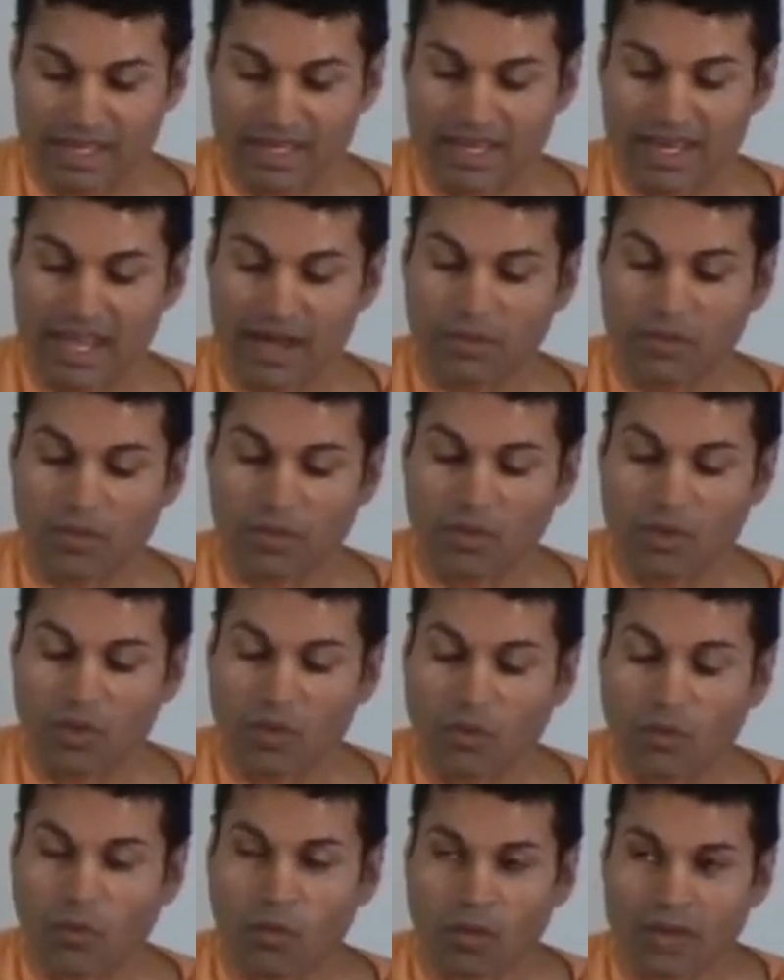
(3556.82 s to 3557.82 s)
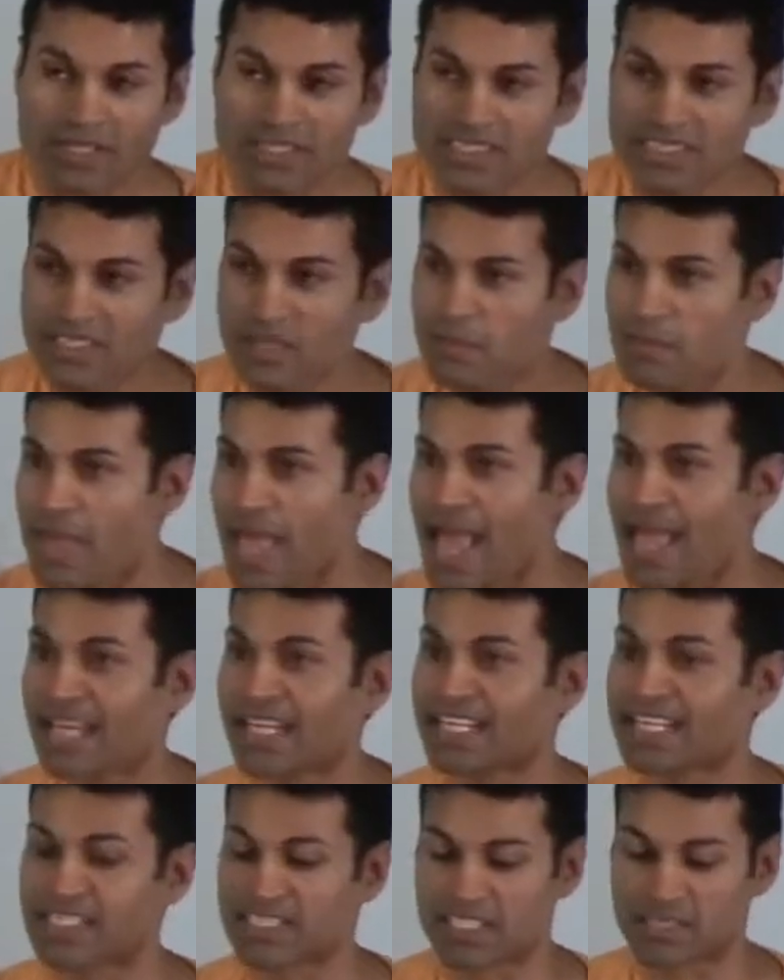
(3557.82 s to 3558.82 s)
Now, once the
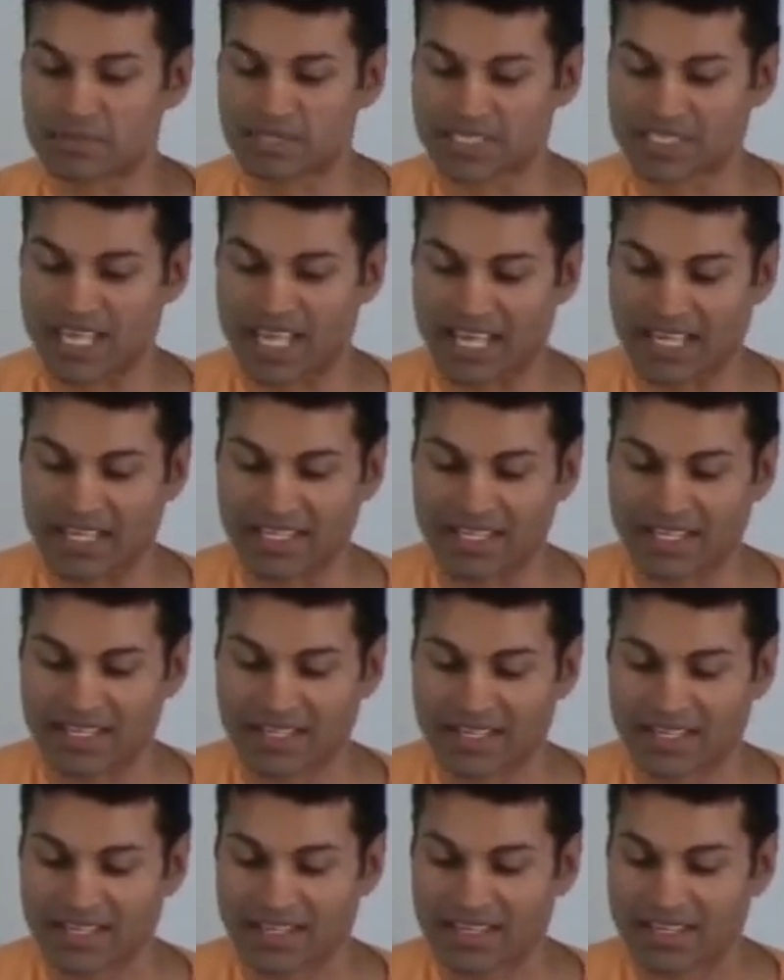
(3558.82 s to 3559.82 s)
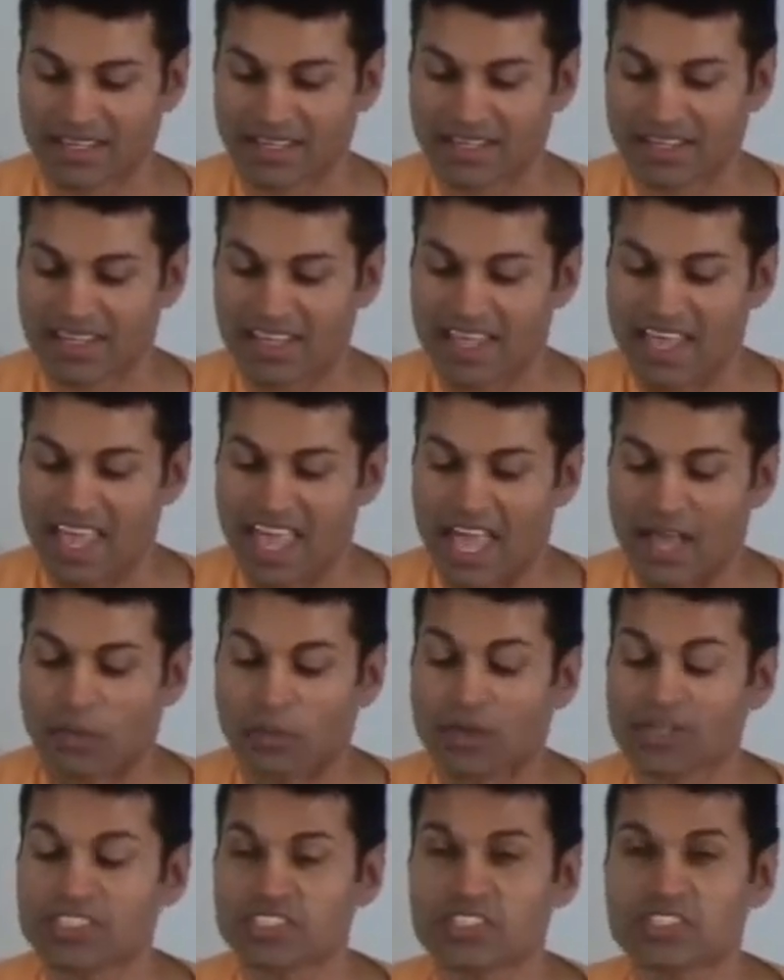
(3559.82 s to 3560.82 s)
panic has subsided, and
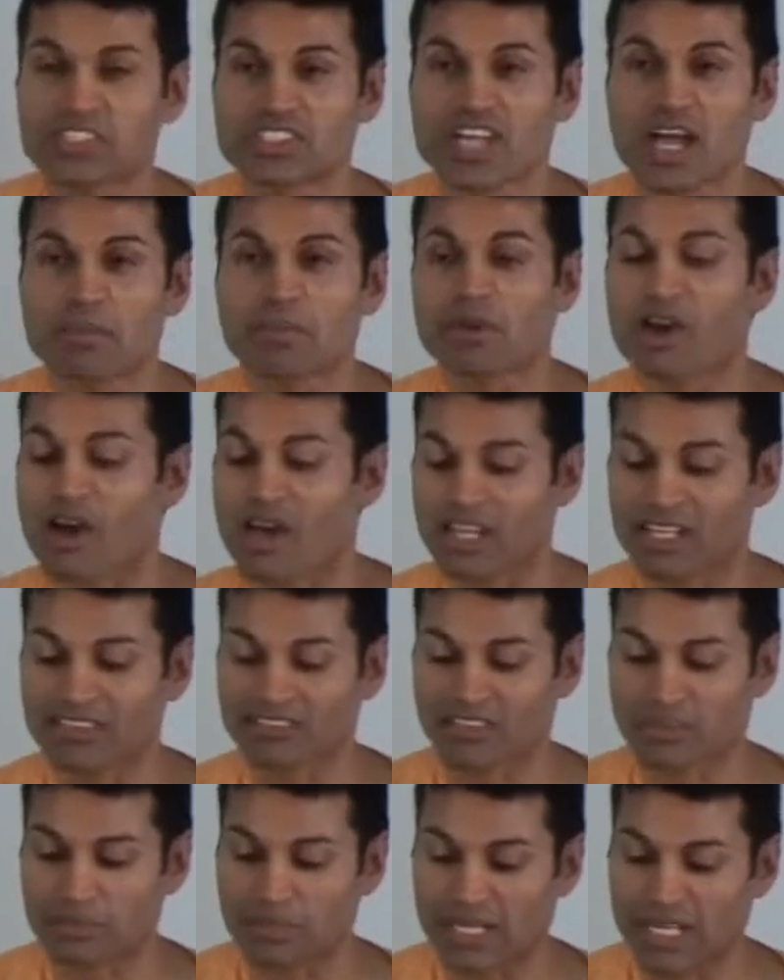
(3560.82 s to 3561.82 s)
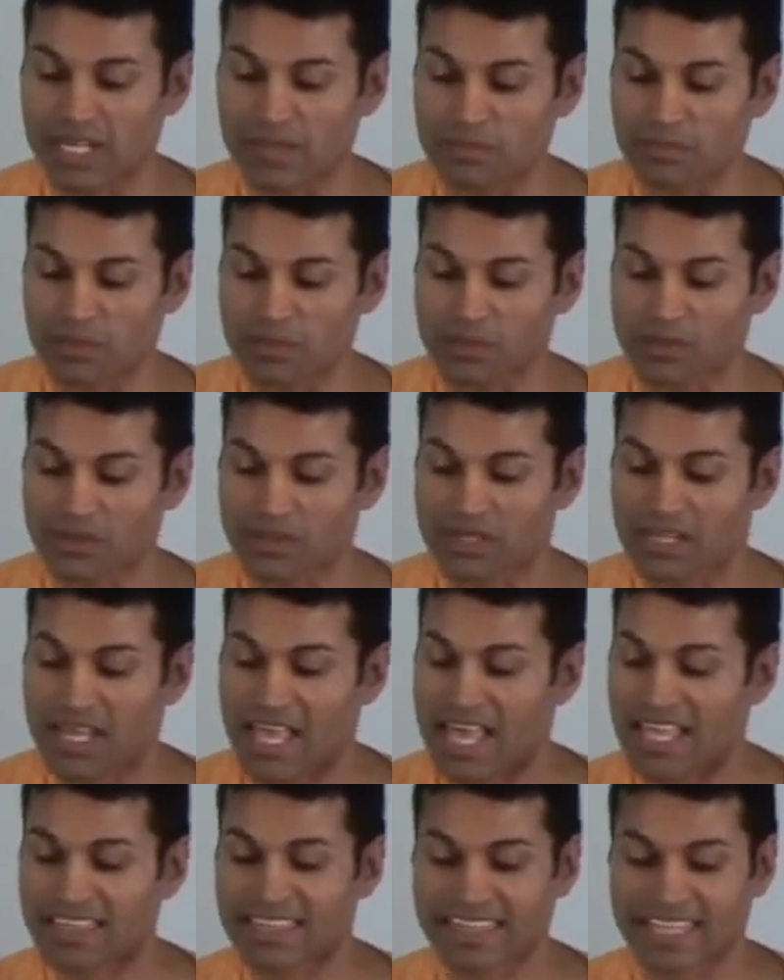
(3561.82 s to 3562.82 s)
once you stop calling for people
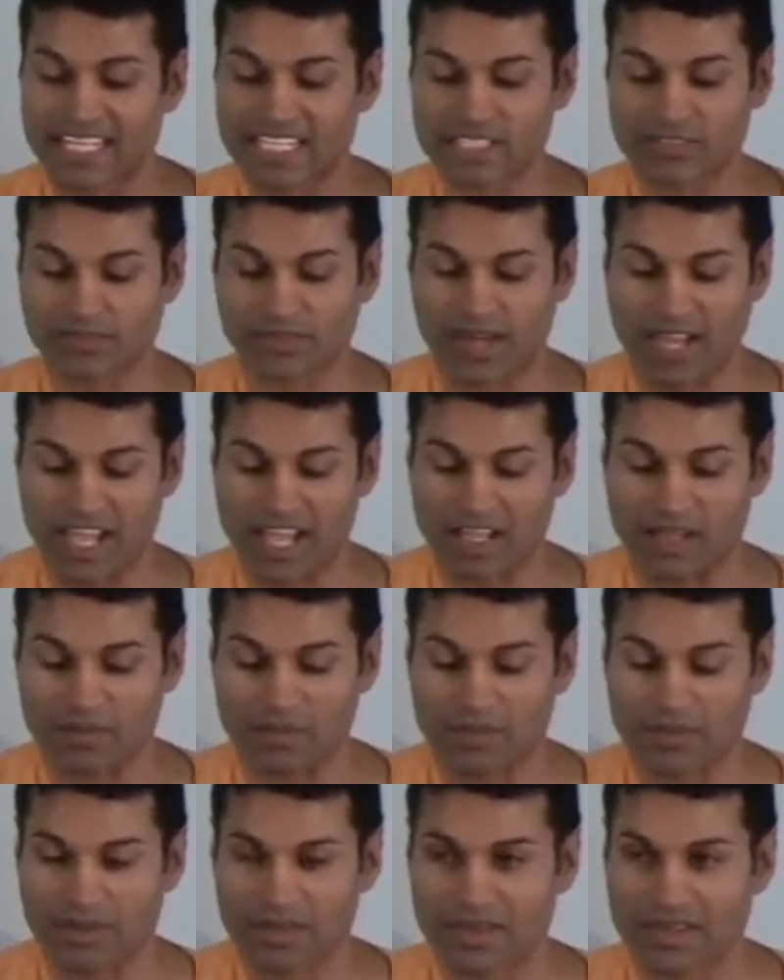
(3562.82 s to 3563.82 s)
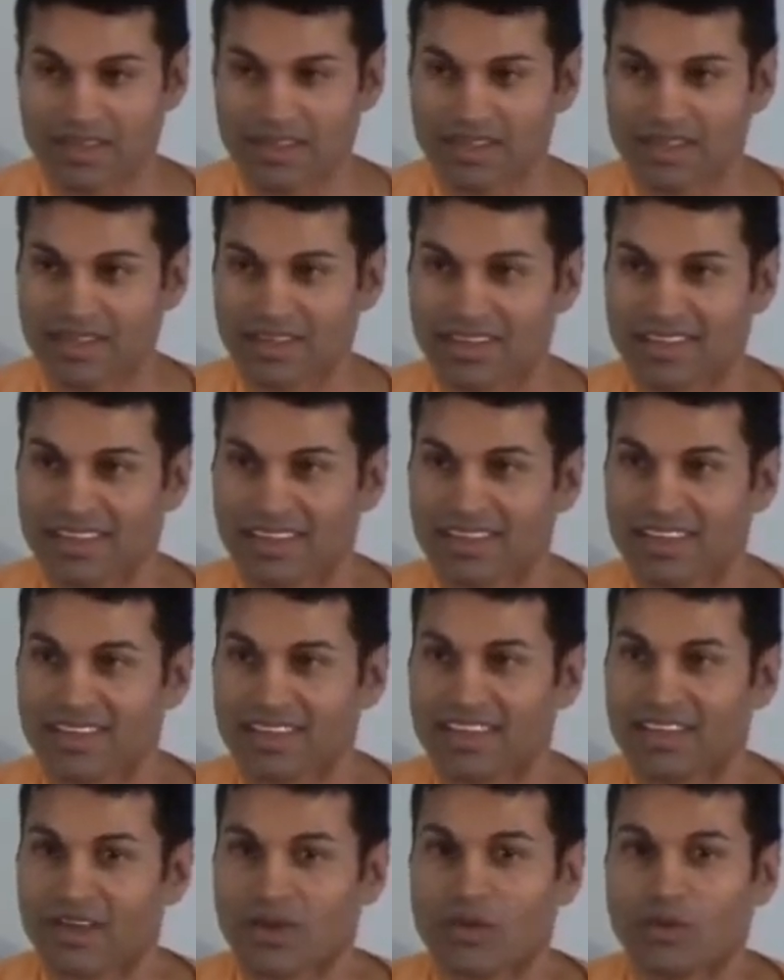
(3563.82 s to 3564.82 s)
and things for help,
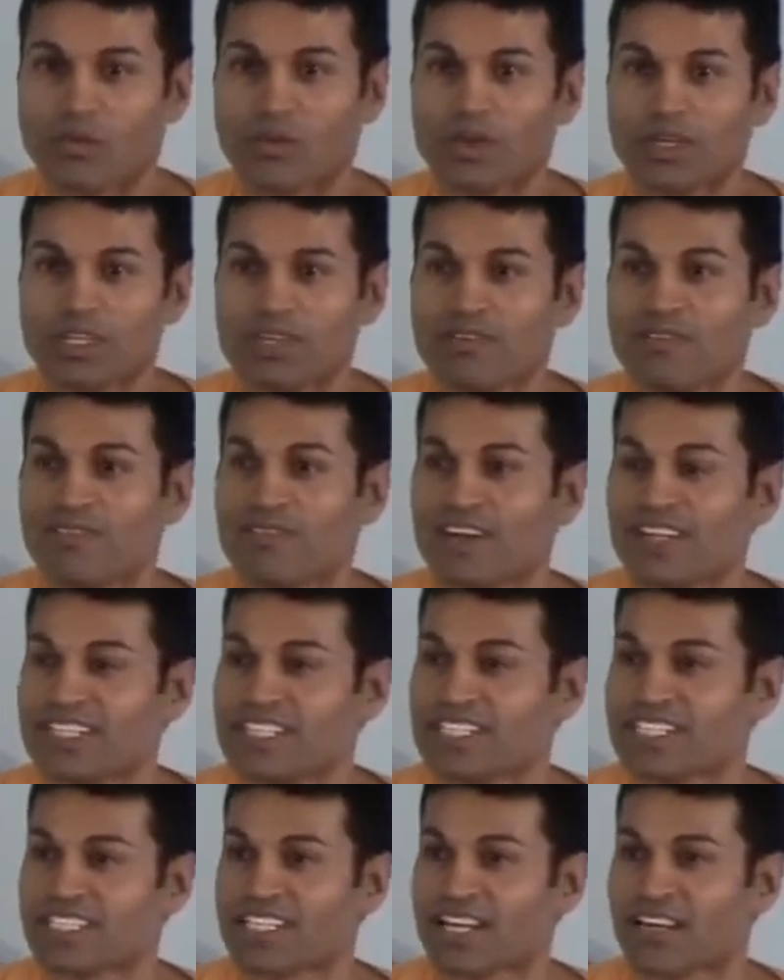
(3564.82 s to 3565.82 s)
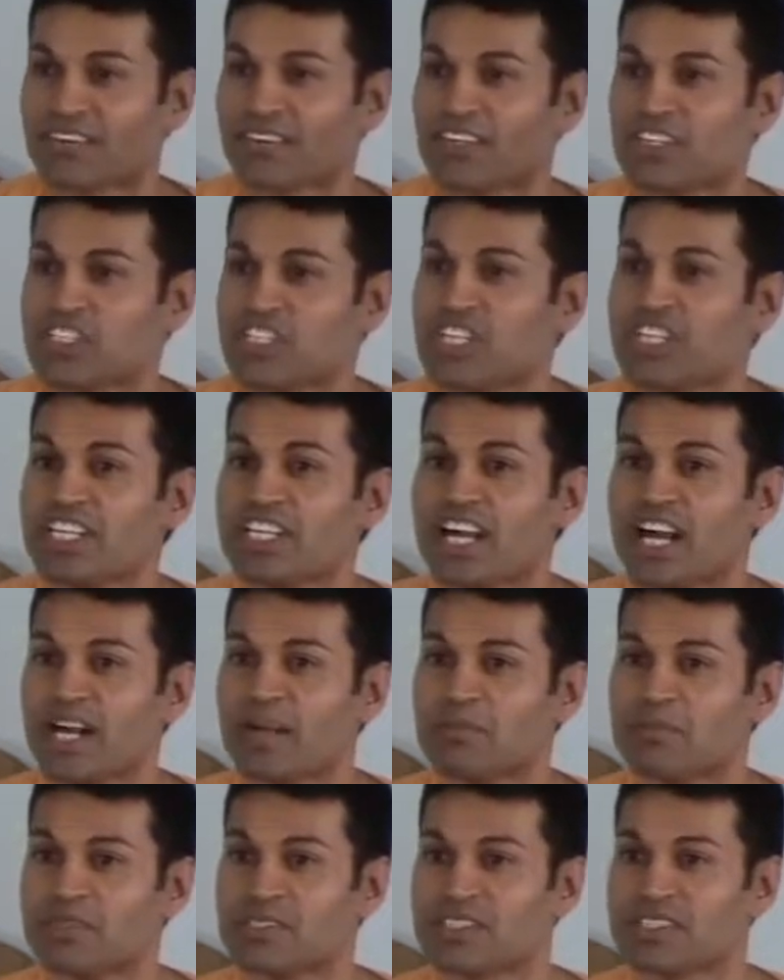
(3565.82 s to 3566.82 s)
what you discover is she
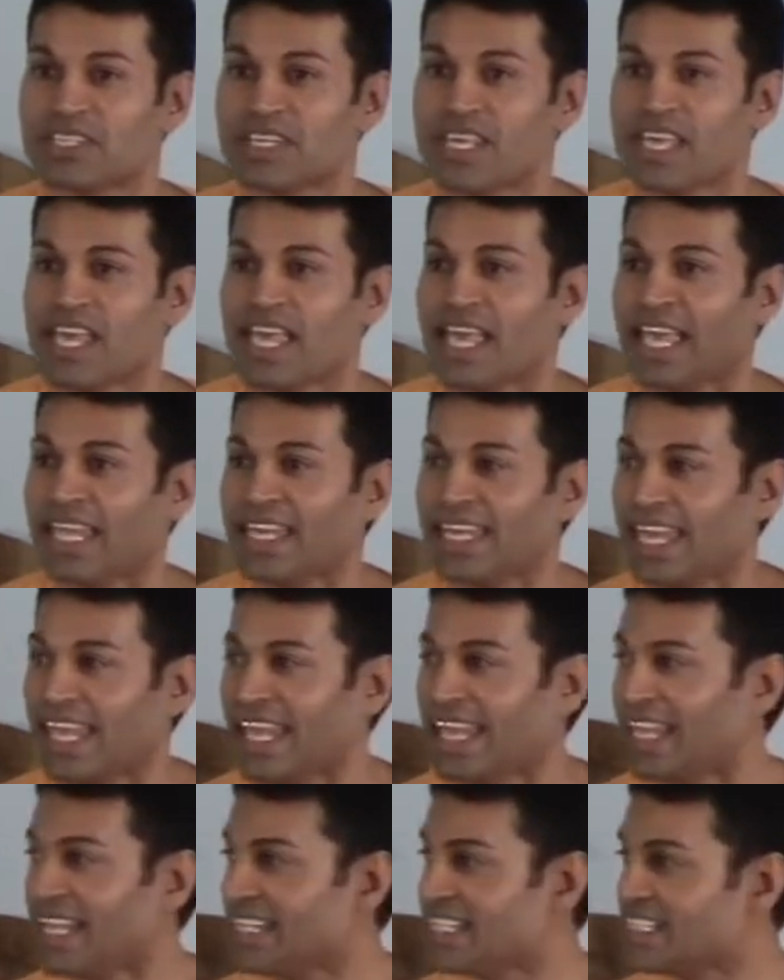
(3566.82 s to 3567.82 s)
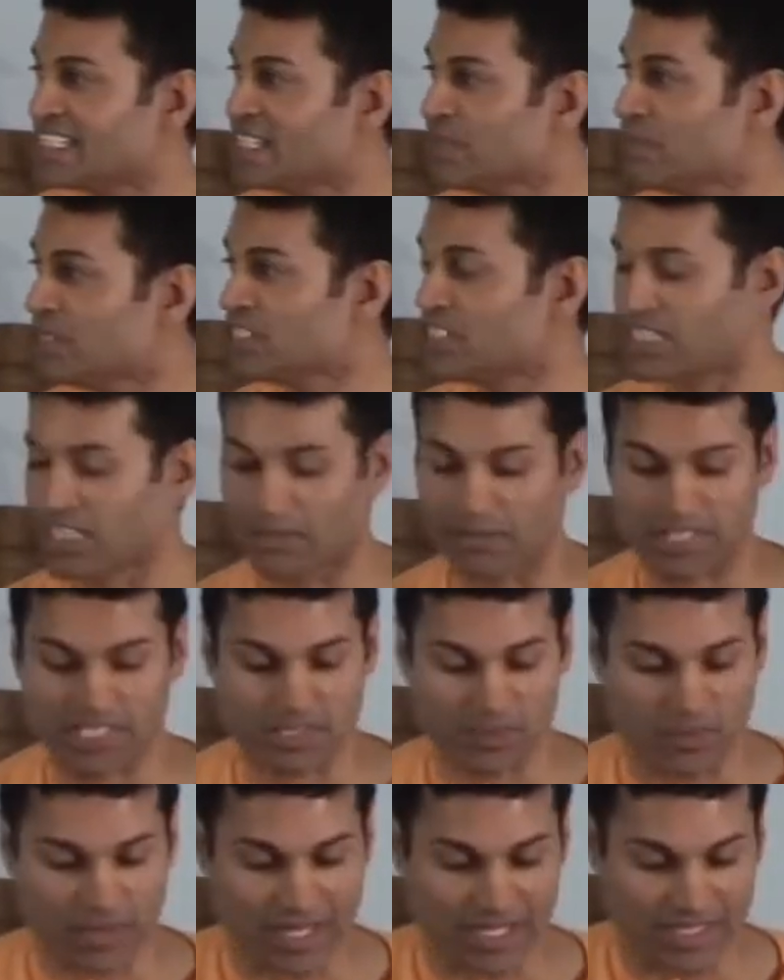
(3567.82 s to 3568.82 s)
comes and aids in
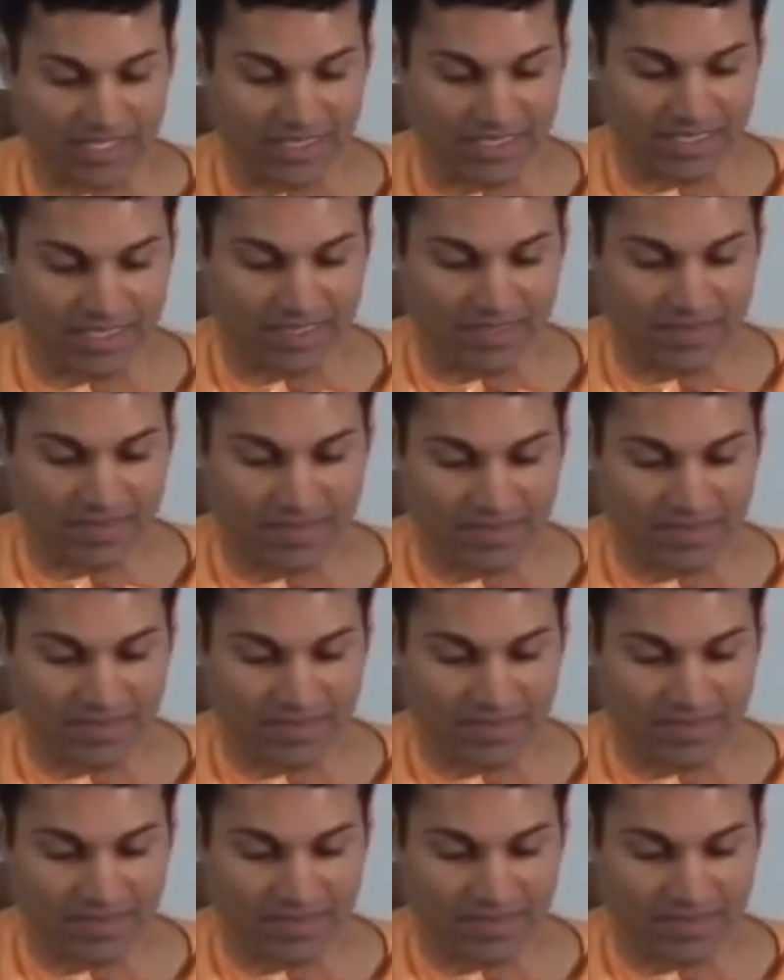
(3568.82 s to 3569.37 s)
mysterious ways.